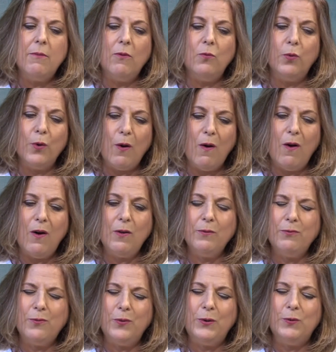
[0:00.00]
we're all,
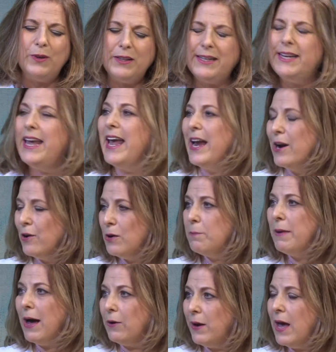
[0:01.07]
we really care
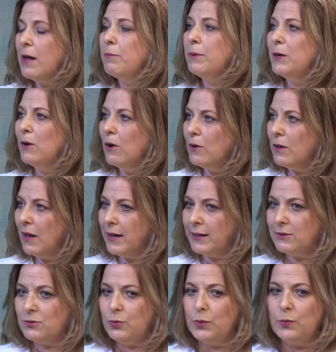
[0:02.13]
about helping our
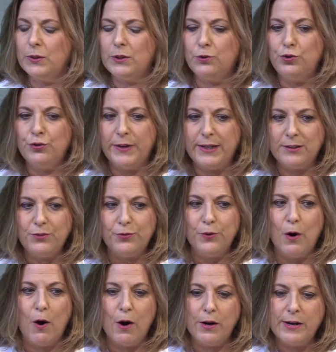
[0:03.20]
clients. We want to
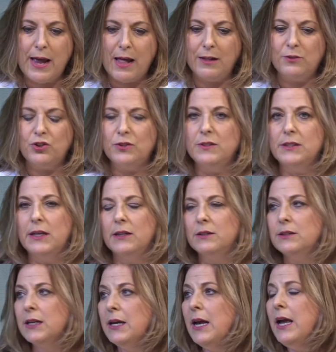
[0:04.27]
transfer our knowledge and
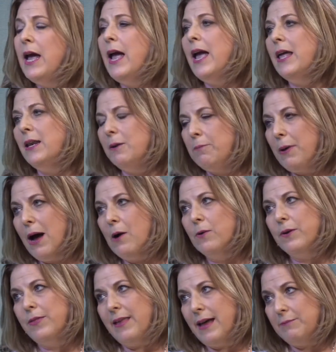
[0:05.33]
skills and
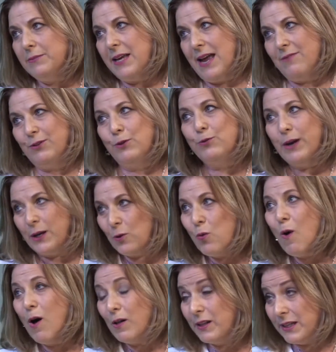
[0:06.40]
empower them to have a great
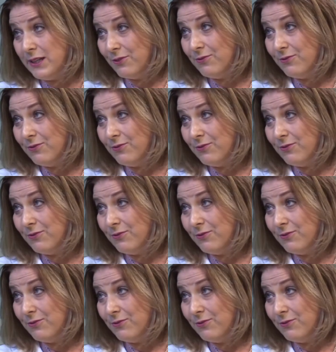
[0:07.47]
quality